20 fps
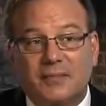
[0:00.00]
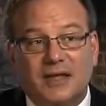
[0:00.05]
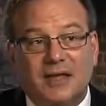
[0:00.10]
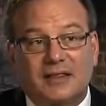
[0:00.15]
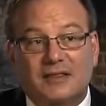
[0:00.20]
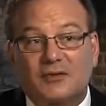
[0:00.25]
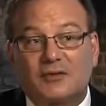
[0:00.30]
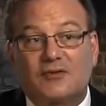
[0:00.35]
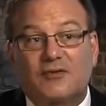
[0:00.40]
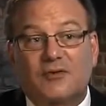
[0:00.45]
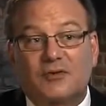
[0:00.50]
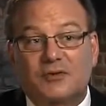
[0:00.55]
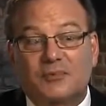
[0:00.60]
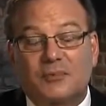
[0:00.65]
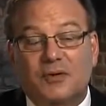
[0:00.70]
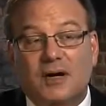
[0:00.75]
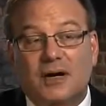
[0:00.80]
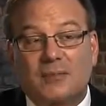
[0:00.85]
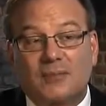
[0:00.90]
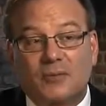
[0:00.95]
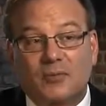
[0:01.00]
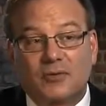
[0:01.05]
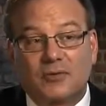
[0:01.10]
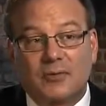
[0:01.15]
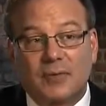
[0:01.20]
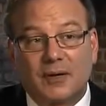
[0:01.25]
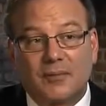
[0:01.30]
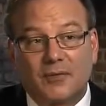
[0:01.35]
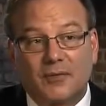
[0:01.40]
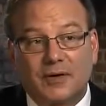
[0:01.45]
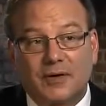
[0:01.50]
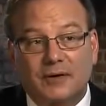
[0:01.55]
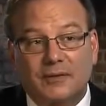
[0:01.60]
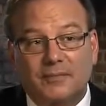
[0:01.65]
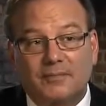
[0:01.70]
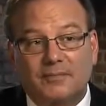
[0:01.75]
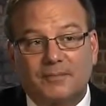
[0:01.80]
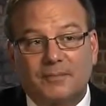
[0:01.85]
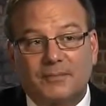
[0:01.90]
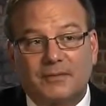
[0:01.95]
get their first problem with memory.
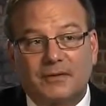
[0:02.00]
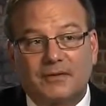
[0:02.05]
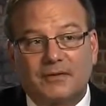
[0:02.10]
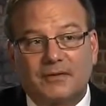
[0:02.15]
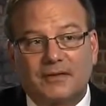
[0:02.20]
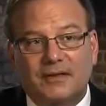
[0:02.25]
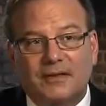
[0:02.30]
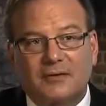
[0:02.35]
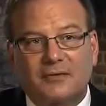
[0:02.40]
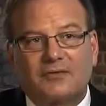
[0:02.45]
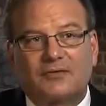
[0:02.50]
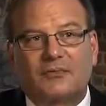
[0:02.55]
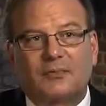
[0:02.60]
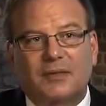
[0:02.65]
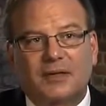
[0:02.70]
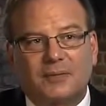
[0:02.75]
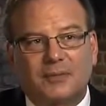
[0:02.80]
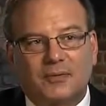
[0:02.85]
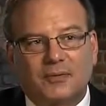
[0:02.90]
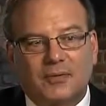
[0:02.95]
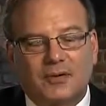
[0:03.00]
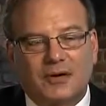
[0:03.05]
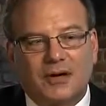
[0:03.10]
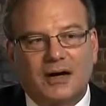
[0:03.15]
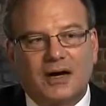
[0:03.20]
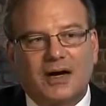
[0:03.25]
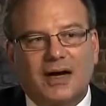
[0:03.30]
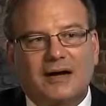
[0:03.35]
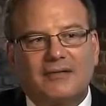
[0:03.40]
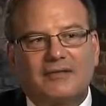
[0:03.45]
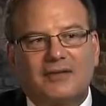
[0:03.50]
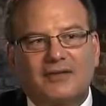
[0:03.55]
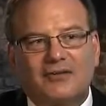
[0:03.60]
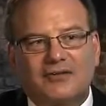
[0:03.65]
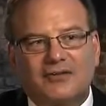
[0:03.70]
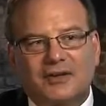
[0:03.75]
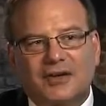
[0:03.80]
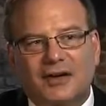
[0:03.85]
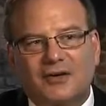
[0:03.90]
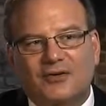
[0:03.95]
Those people are
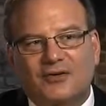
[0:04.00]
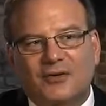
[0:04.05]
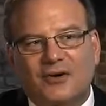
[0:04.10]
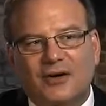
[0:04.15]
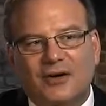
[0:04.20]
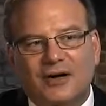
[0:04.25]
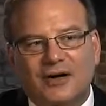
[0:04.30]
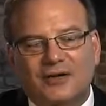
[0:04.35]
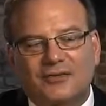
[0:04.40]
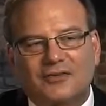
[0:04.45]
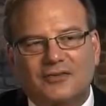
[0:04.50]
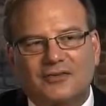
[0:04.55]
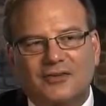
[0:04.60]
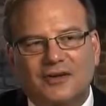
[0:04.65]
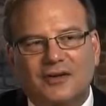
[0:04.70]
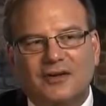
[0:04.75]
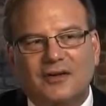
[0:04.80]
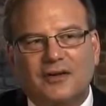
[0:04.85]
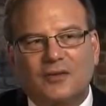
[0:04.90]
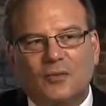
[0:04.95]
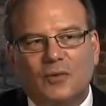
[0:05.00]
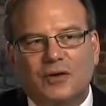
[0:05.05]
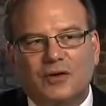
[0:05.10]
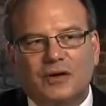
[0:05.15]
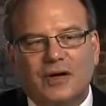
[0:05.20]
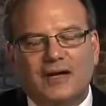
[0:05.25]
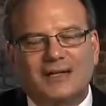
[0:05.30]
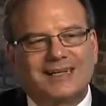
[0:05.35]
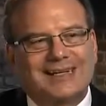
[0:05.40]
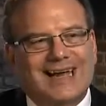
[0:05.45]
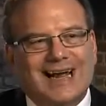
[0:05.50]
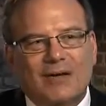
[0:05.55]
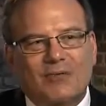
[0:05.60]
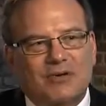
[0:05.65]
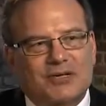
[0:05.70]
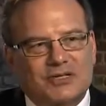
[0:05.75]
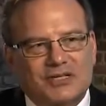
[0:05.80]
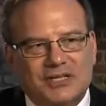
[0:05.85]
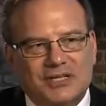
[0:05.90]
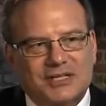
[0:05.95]
obviously our targets. We are not
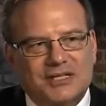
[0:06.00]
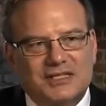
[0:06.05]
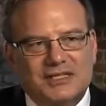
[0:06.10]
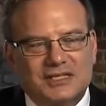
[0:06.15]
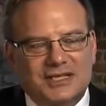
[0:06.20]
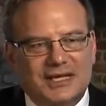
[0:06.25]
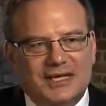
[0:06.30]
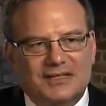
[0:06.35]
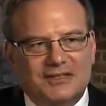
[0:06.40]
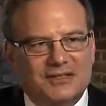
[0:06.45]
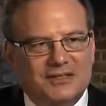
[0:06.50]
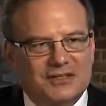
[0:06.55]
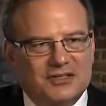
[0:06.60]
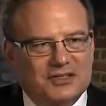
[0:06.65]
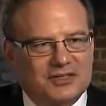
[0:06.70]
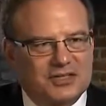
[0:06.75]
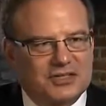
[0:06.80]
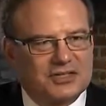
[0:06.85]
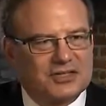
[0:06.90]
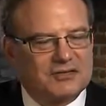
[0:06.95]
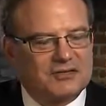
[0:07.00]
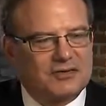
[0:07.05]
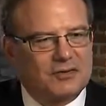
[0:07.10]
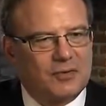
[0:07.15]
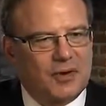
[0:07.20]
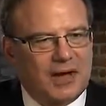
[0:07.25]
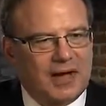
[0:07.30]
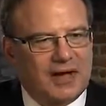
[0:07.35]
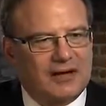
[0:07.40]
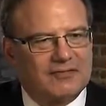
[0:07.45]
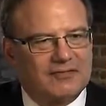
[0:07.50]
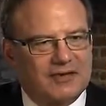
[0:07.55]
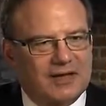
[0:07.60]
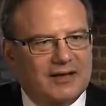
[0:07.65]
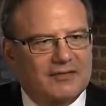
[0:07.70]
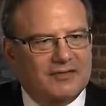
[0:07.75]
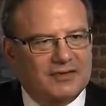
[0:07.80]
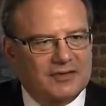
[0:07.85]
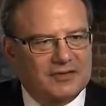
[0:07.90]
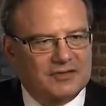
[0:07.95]
guaranteed to get the disease if you have
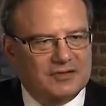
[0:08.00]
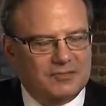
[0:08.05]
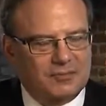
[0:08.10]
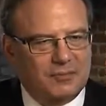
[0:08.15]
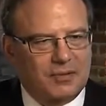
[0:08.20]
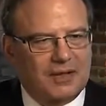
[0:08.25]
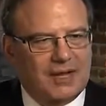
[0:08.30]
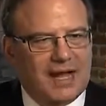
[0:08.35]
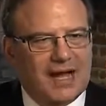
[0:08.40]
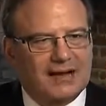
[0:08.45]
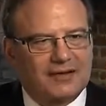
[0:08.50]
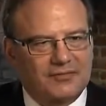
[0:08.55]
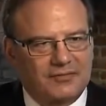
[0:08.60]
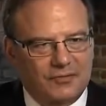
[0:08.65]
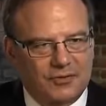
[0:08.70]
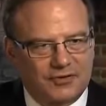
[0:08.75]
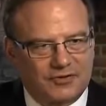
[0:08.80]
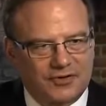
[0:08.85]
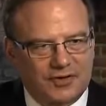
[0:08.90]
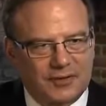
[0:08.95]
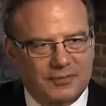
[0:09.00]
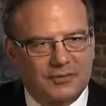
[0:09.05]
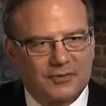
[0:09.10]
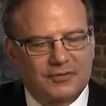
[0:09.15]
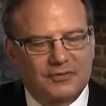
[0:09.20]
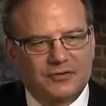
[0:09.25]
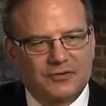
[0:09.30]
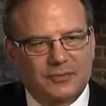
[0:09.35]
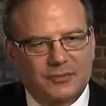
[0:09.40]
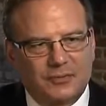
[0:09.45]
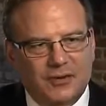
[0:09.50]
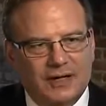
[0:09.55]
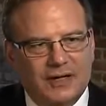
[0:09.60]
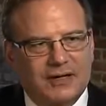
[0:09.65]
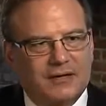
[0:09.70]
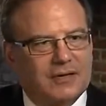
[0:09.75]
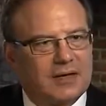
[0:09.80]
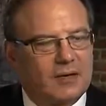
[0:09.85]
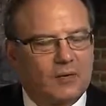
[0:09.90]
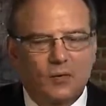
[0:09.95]
evidence of plaque, for example, in your
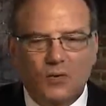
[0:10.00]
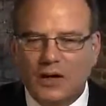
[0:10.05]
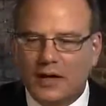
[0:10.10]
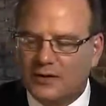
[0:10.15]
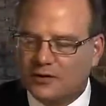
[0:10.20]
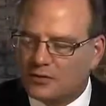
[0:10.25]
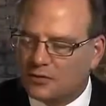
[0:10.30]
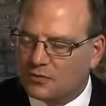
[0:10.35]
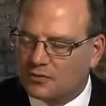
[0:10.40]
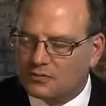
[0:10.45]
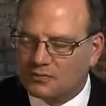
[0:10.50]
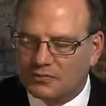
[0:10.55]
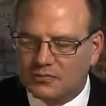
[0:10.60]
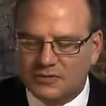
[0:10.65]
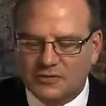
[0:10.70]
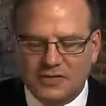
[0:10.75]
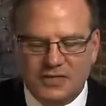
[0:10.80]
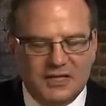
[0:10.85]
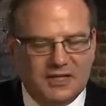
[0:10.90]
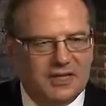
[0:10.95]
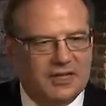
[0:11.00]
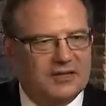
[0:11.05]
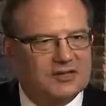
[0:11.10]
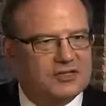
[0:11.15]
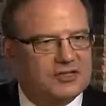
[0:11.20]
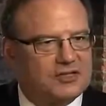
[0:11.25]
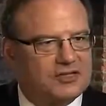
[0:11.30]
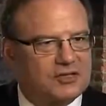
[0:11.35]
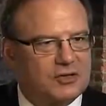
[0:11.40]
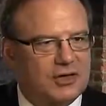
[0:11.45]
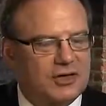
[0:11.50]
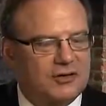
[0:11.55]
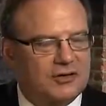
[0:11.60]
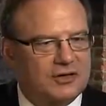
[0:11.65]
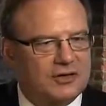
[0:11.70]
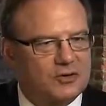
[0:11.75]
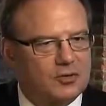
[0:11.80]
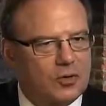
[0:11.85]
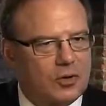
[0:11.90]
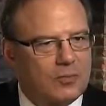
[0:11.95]
brain and your thinking is
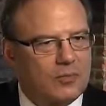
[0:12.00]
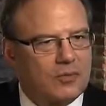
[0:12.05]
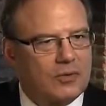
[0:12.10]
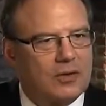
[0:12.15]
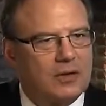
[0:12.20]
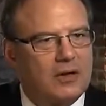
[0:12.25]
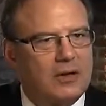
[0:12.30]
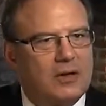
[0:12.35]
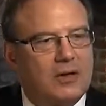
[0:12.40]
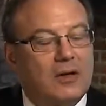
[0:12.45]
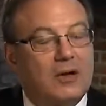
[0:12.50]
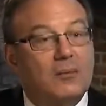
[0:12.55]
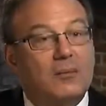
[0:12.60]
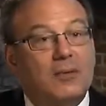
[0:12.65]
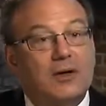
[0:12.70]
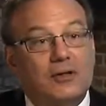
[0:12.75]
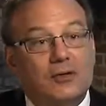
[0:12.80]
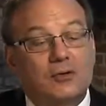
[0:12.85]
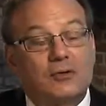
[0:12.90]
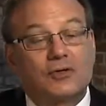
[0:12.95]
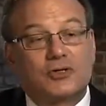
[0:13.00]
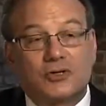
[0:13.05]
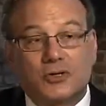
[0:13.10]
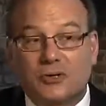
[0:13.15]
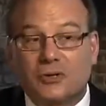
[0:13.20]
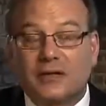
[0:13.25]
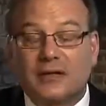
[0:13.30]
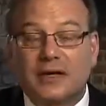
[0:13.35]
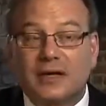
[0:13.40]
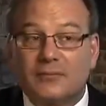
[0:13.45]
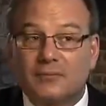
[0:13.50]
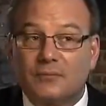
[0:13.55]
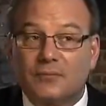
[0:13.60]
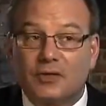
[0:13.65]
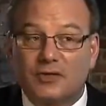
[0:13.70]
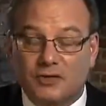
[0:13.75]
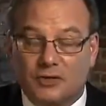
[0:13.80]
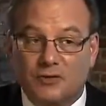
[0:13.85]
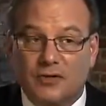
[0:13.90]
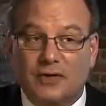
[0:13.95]
entirely normal, but you are certainly at
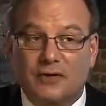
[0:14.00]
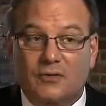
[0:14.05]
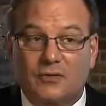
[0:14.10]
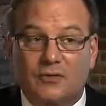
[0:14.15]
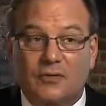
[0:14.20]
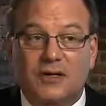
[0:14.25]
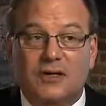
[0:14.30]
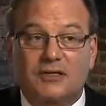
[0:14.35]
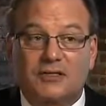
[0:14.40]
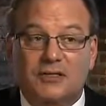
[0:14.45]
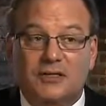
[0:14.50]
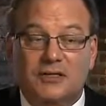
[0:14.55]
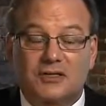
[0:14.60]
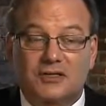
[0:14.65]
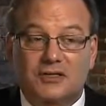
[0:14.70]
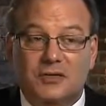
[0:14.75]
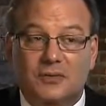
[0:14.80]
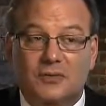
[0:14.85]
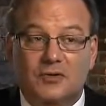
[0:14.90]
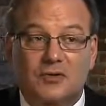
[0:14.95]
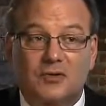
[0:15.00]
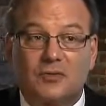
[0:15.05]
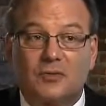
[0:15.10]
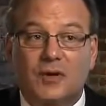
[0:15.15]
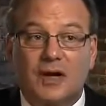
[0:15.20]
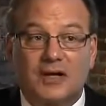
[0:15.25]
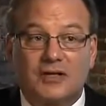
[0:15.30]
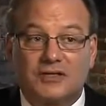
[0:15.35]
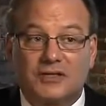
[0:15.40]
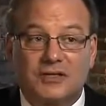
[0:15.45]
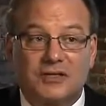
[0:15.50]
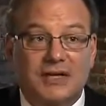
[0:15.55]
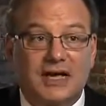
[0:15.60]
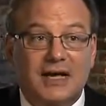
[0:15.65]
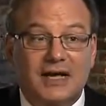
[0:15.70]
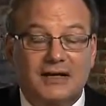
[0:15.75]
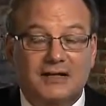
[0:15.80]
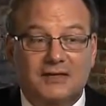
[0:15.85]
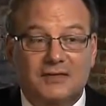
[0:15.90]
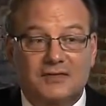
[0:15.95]
much greater risk than someone who has a
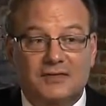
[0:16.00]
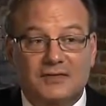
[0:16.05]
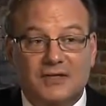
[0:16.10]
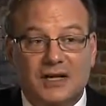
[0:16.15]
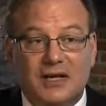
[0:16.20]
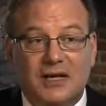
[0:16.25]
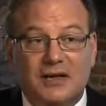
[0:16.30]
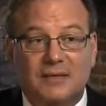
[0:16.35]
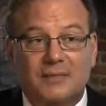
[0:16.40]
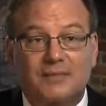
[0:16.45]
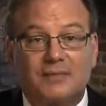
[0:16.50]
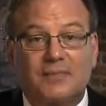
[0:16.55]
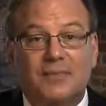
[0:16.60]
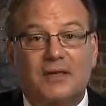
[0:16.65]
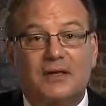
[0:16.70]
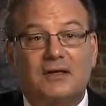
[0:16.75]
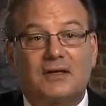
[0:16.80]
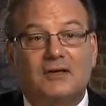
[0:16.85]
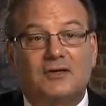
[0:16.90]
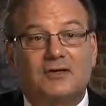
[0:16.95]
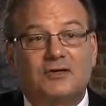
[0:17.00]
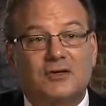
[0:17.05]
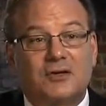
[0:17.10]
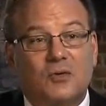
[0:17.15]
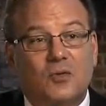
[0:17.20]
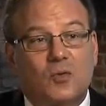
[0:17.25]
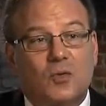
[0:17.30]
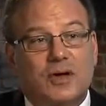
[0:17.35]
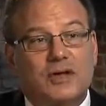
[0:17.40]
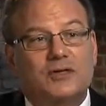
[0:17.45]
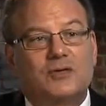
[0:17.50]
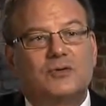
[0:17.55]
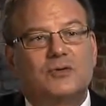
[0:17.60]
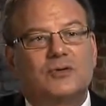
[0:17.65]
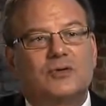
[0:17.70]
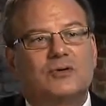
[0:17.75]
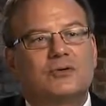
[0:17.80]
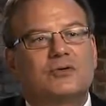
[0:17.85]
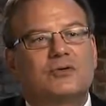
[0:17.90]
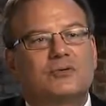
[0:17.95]
negative scan. So when
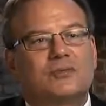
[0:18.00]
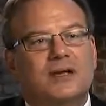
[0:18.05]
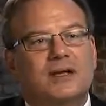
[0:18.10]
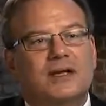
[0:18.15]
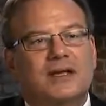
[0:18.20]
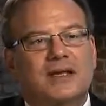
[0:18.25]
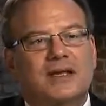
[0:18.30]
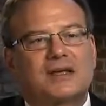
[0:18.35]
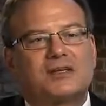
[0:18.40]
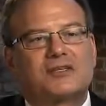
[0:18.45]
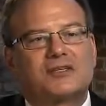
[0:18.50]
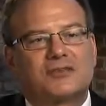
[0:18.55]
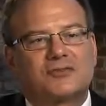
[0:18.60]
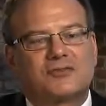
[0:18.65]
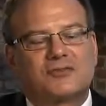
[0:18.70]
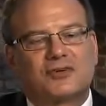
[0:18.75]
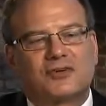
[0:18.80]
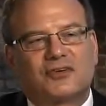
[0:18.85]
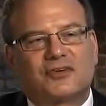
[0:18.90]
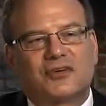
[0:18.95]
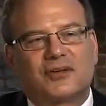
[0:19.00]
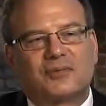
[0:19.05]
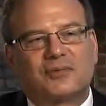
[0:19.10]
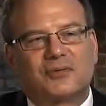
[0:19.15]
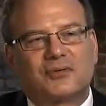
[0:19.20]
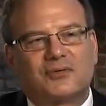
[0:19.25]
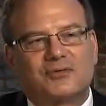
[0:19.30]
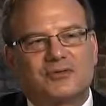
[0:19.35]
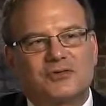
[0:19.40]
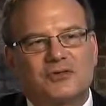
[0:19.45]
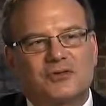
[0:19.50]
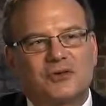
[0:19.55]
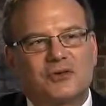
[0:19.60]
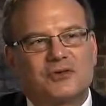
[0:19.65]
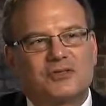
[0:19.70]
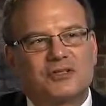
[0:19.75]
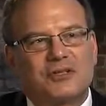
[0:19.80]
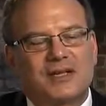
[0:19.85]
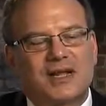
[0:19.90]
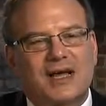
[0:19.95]
you use medications, for example, in
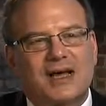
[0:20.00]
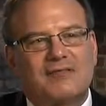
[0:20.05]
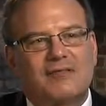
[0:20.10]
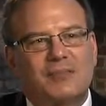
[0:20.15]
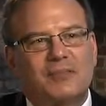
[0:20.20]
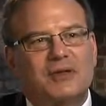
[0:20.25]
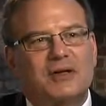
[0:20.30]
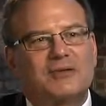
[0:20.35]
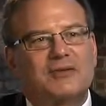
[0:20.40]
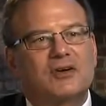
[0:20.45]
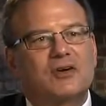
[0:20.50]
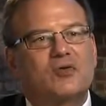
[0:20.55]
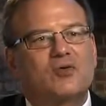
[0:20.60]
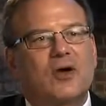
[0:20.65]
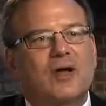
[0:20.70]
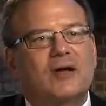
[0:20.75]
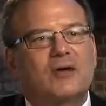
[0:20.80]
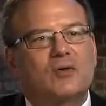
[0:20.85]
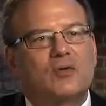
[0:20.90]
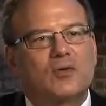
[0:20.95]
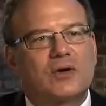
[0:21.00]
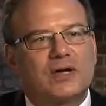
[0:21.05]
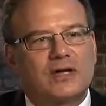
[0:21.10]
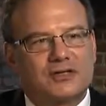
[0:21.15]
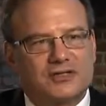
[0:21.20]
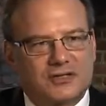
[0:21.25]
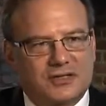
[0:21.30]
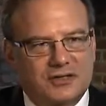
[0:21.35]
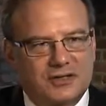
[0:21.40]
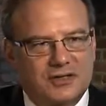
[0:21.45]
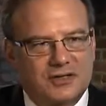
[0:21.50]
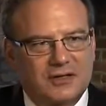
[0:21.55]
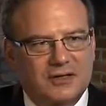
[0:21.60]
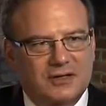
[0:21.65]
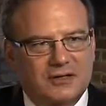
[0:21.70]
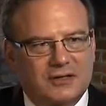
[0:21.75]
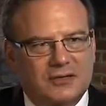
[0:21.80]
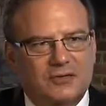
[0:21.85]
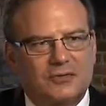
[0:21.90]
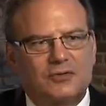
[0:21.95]
research that have a bit of a greater risk,
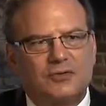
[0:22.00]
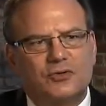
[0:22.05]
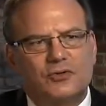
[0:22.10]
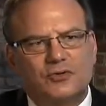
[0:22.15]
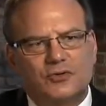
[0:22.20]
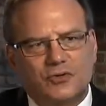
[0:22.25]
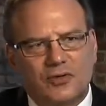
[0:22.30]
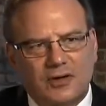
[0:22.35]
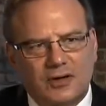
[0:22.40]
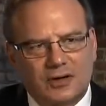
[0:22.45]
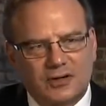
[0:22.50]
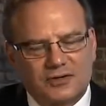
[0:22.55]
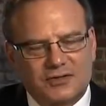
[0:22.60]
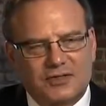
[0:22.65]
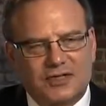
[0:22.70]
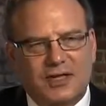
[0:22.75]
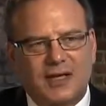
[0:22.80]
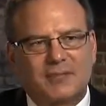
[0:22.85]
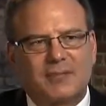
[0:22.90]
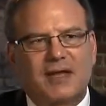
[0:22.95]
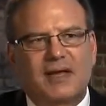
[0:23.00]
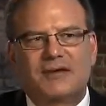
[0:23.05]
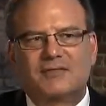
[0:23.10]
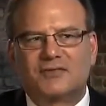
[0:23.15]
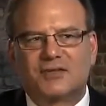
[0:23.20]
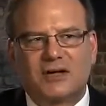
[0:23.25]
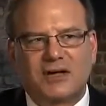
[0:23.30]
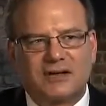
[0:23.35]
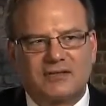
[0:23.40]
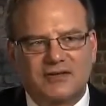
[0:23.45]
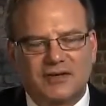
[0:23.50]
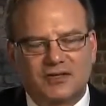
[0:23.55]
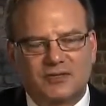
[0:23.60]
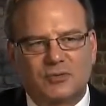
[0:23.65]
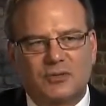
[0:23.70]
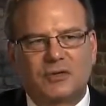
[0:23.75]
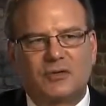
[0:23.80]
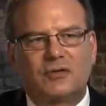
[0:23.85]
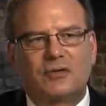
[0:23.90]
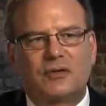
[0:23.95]
they're new drugs, they may have side
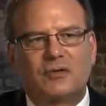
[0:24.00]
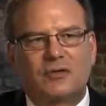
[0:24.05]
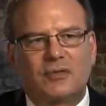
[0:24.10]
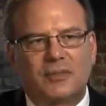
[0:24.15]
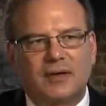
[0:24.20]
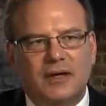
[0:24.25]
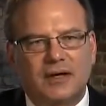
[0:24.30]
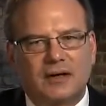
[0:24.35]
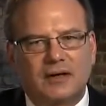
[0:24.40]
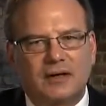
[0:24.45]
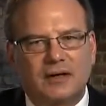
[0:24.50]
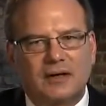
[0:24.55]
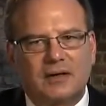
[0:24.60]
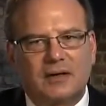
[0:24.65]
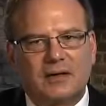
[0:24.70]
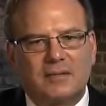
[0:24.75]
effects we don't know about,